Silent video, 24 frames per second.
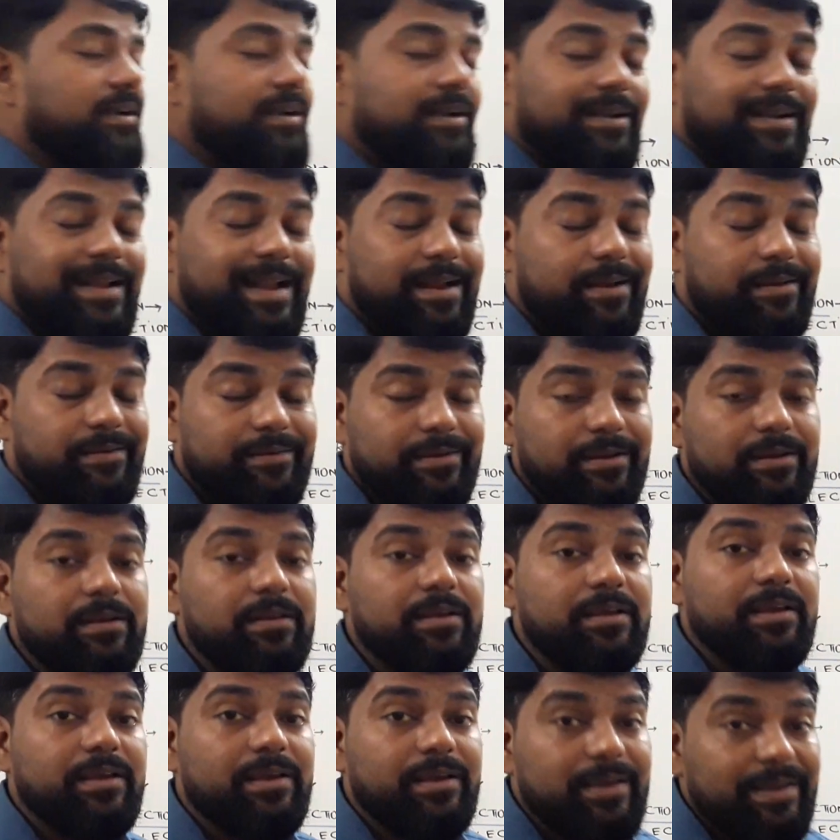Lateral
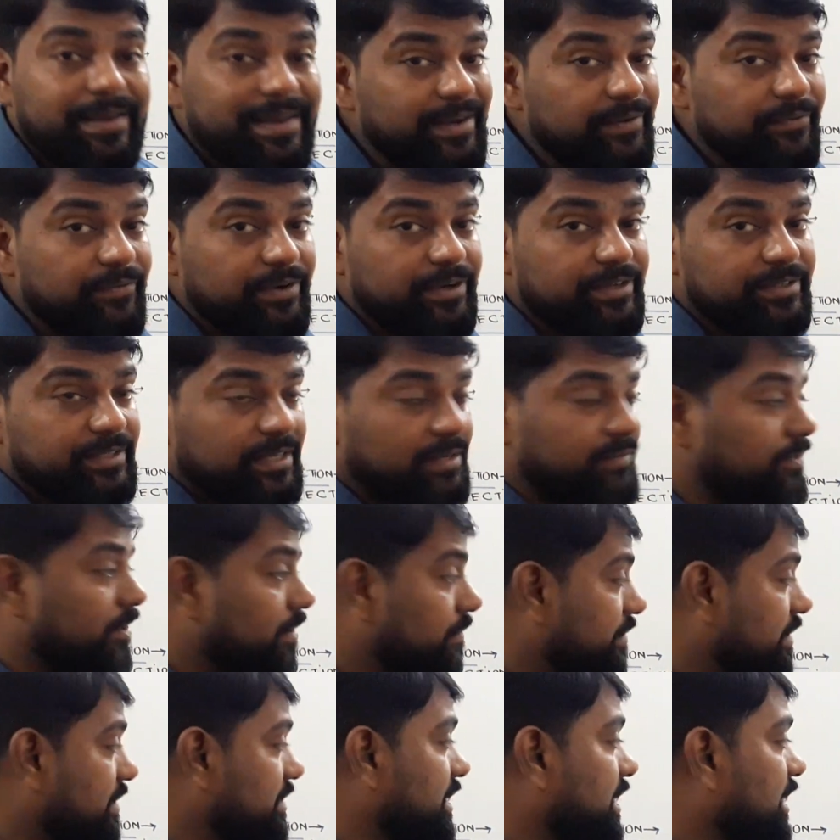inversion.
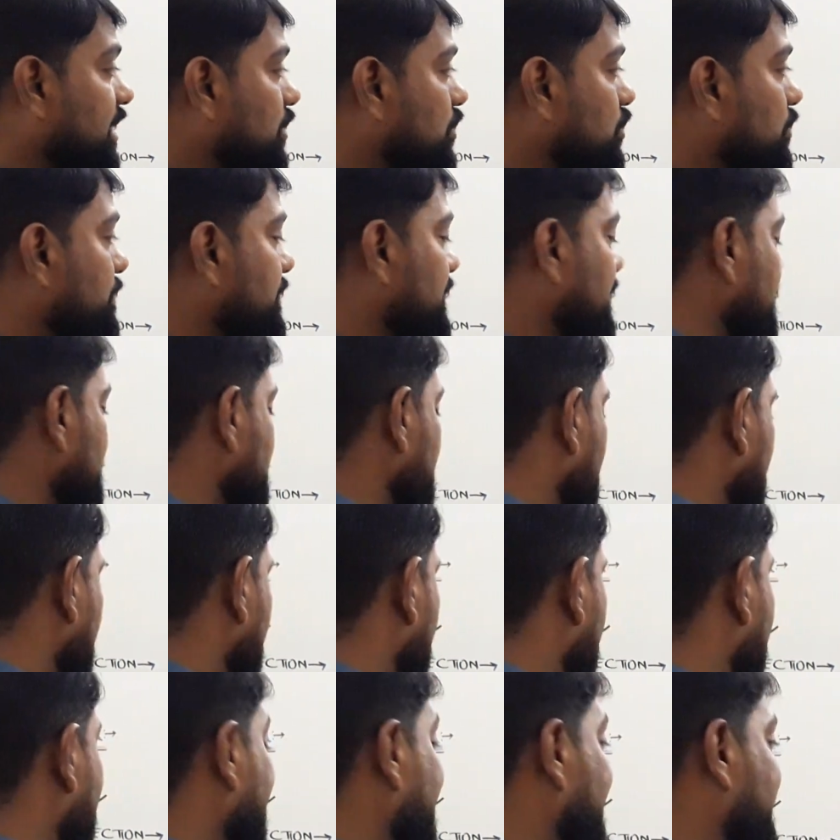What we are saying it to be as
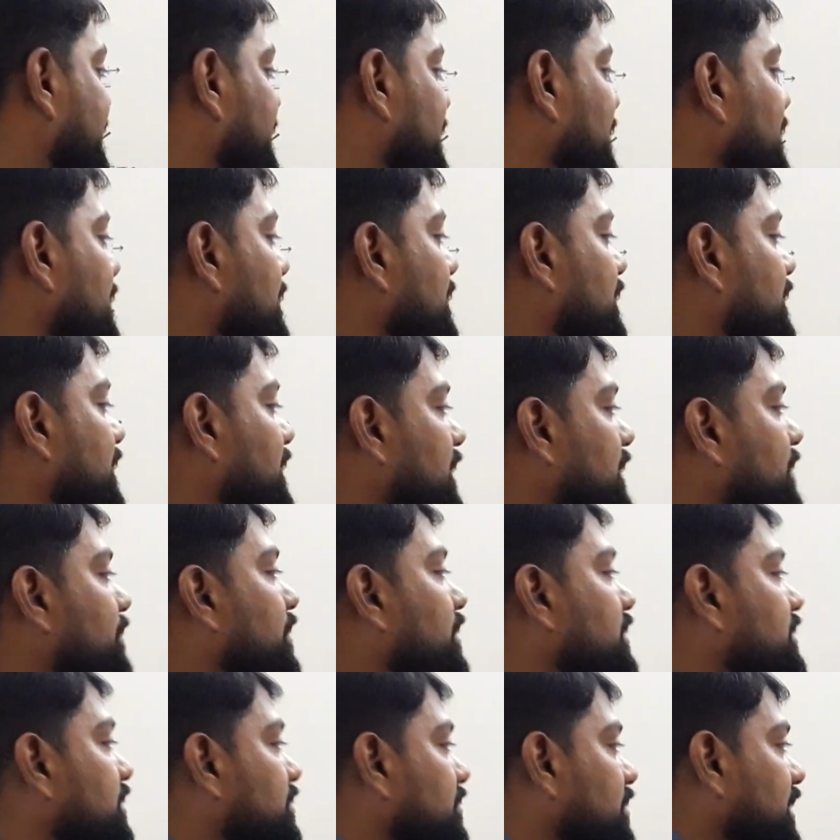lateral
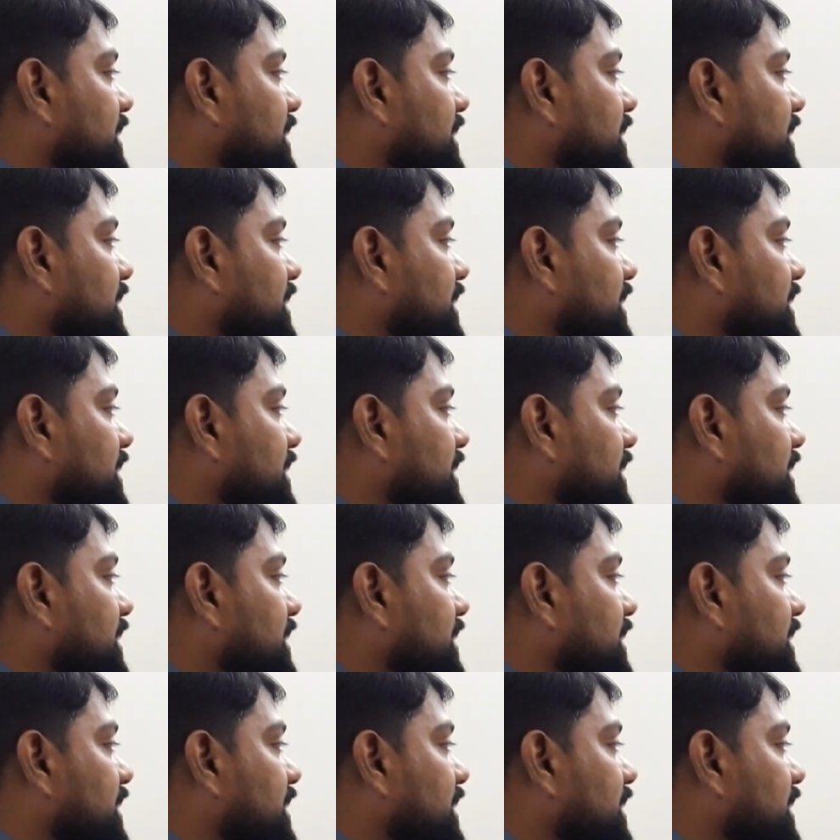inversion.